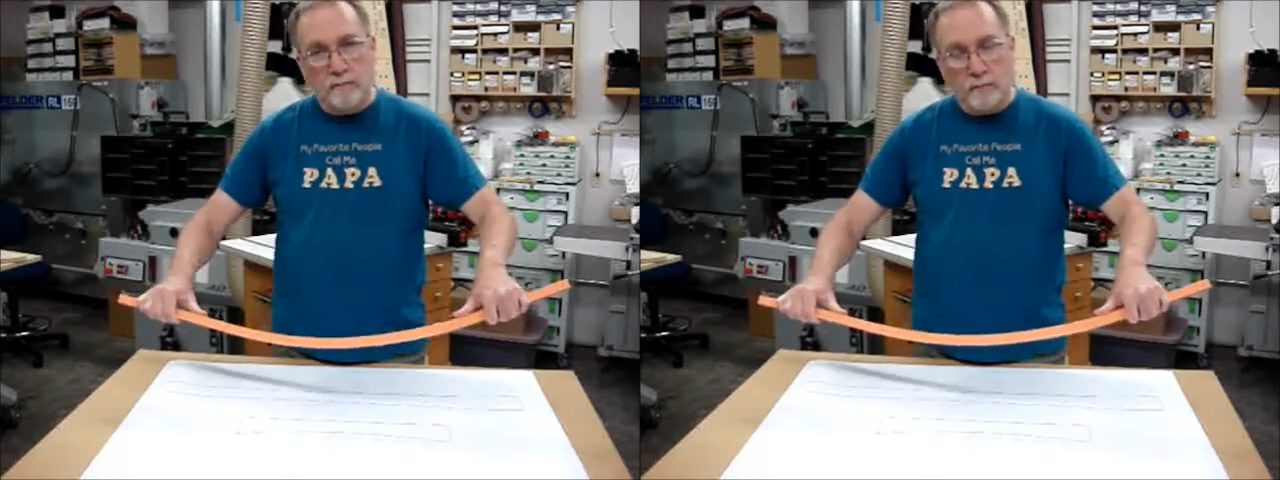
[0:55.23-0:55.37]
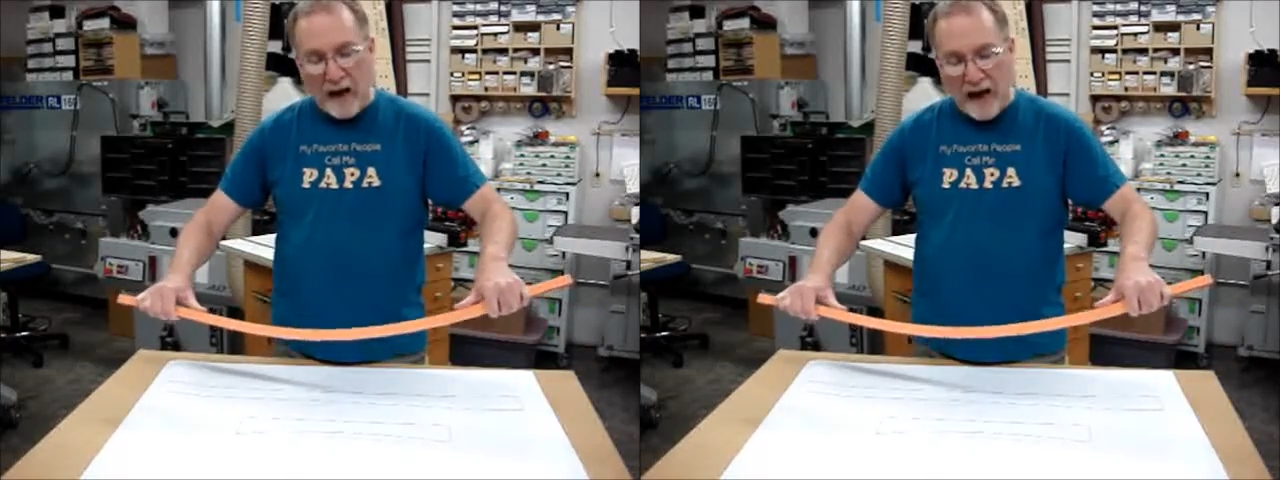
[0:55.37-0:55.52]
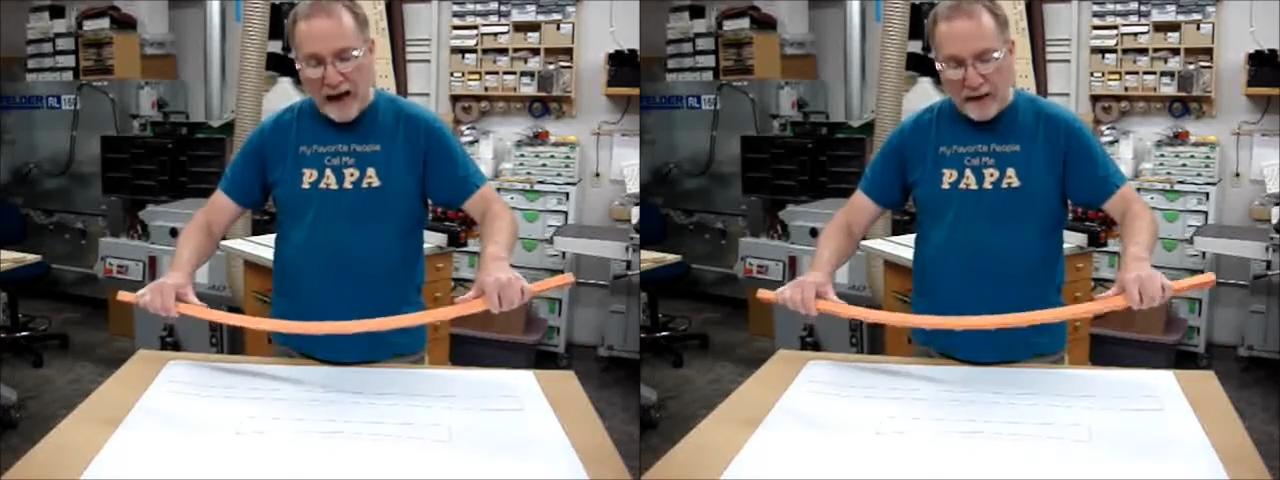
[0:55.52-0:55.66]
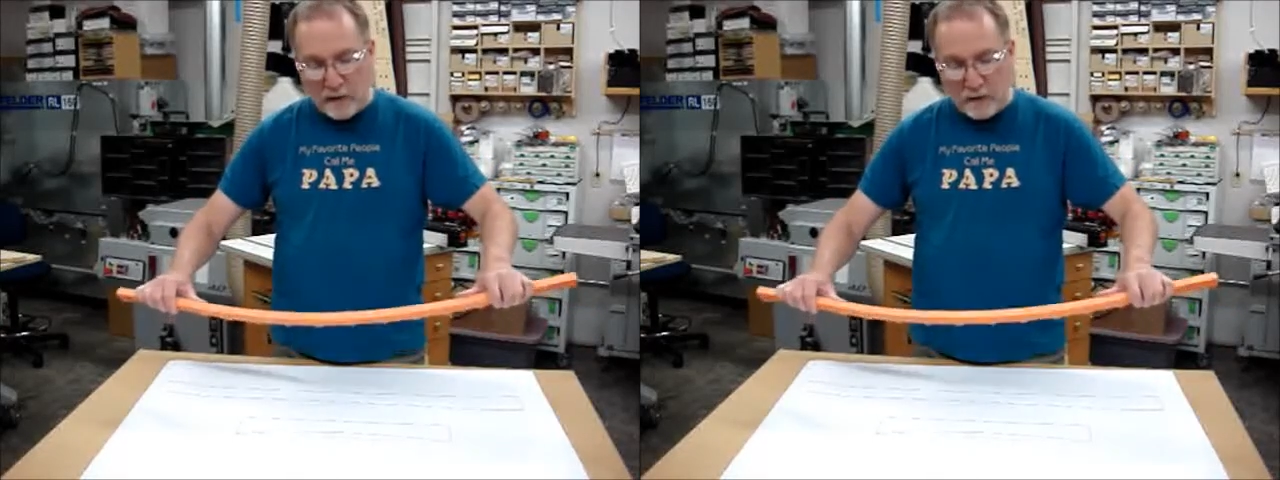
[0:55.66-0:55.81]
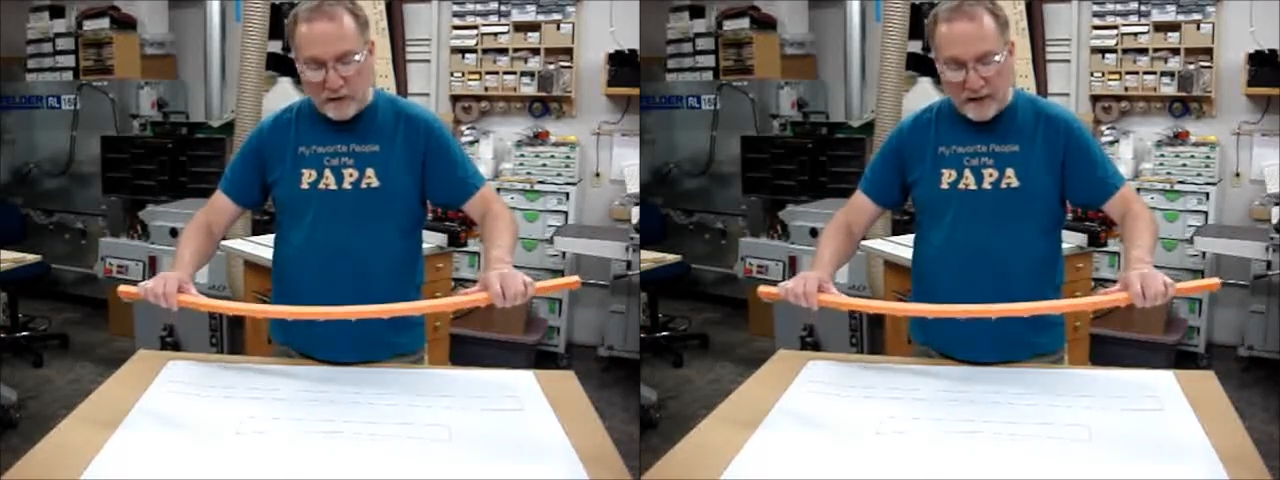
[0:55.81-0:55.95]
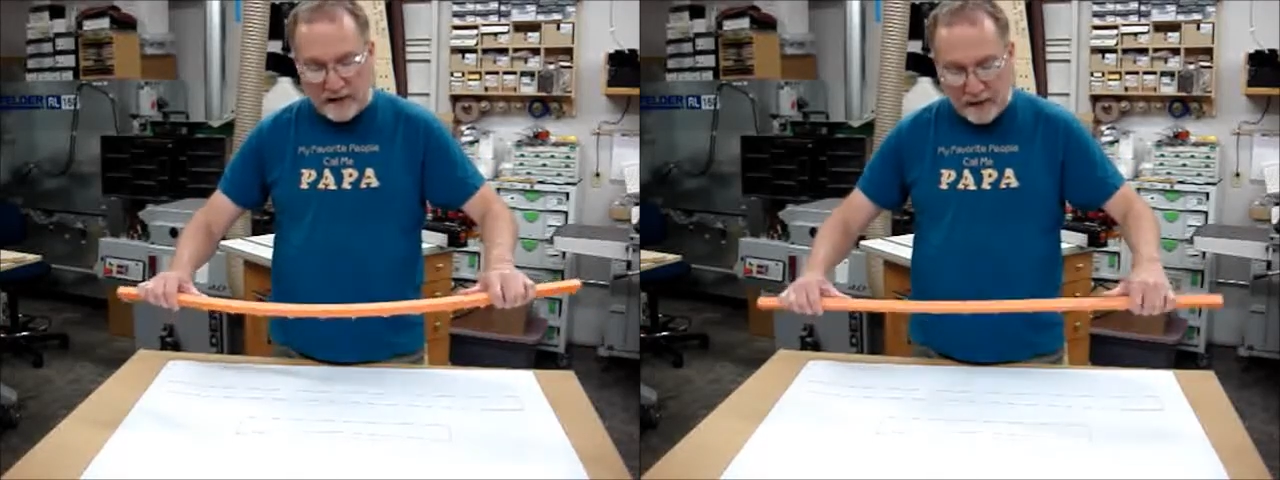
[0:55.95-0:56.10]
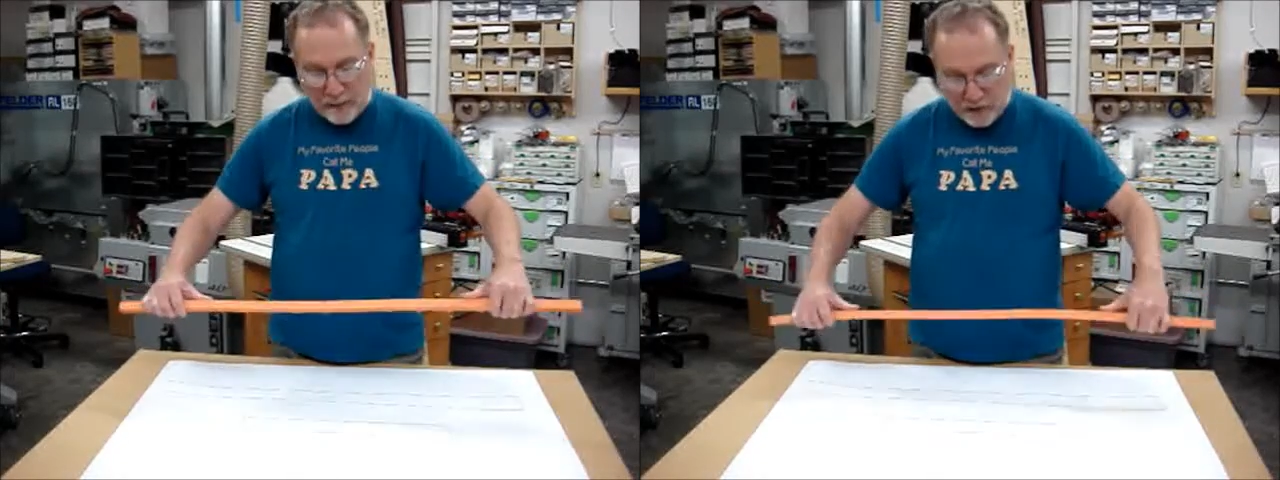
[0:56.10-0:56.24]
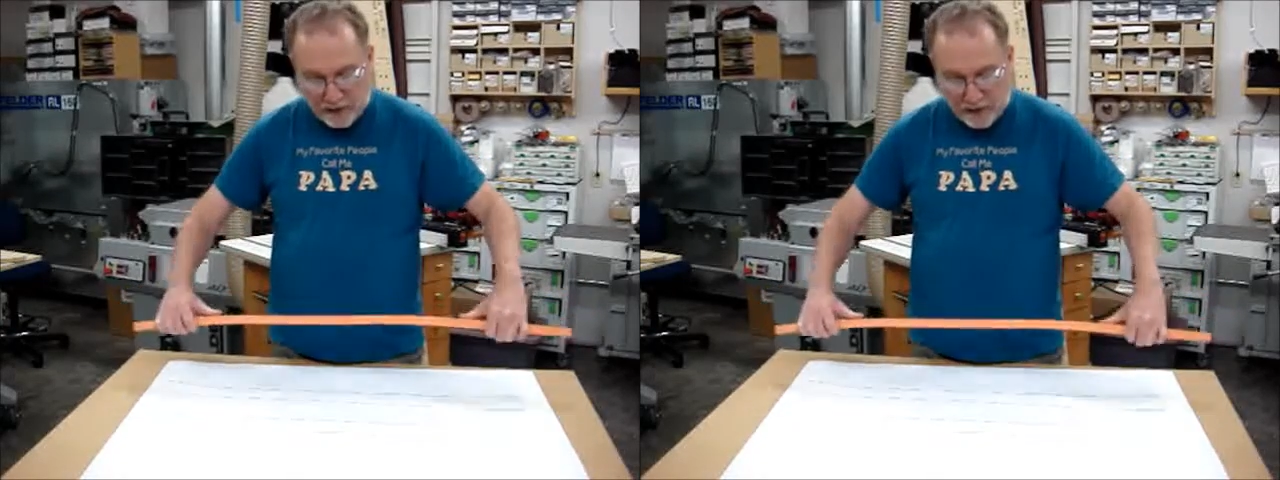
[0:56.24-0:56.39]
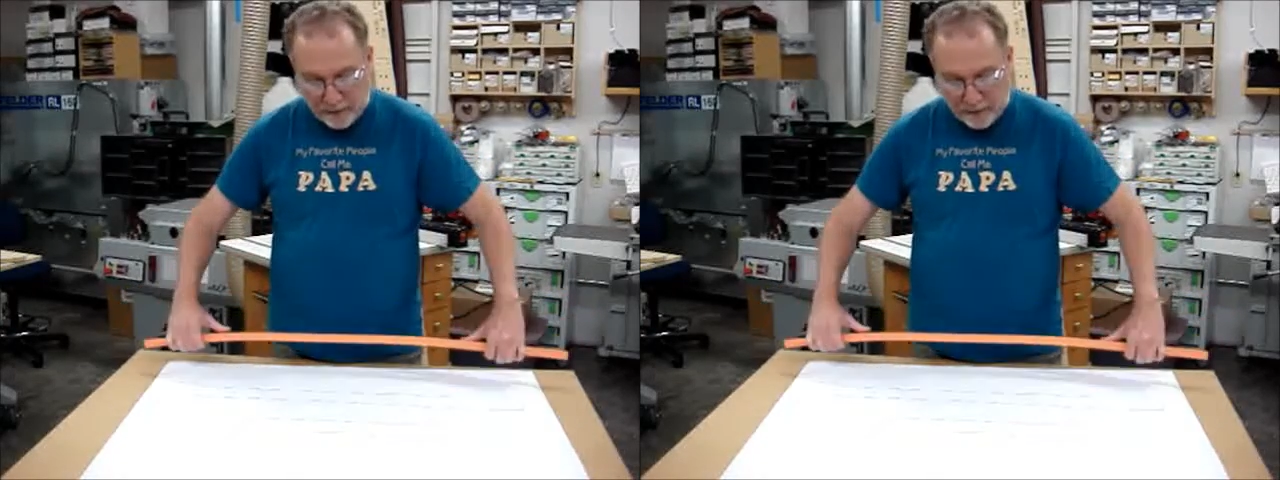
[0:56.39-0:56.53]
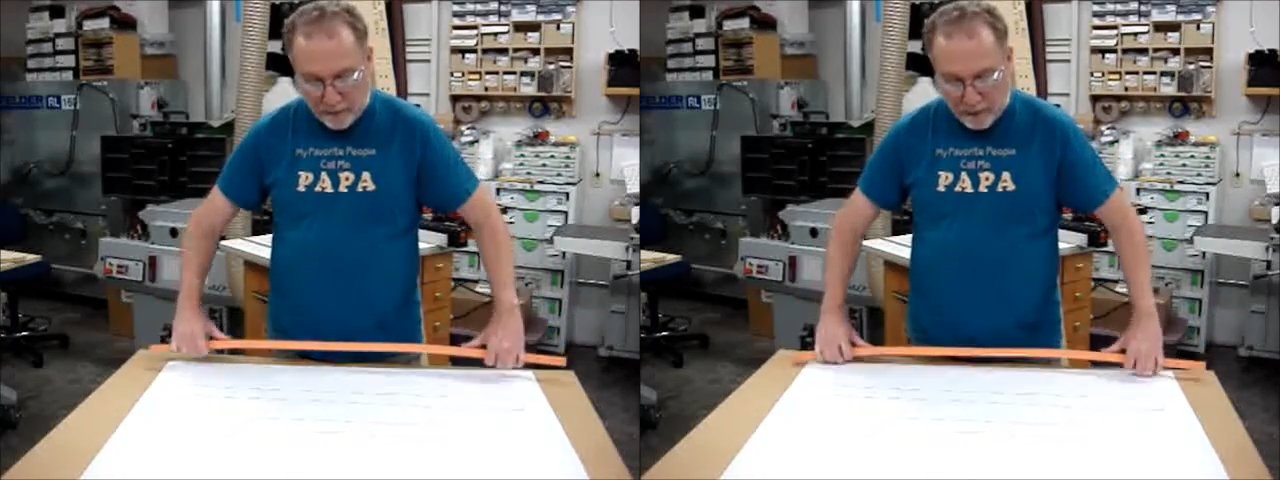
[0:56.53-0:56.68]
pattern template,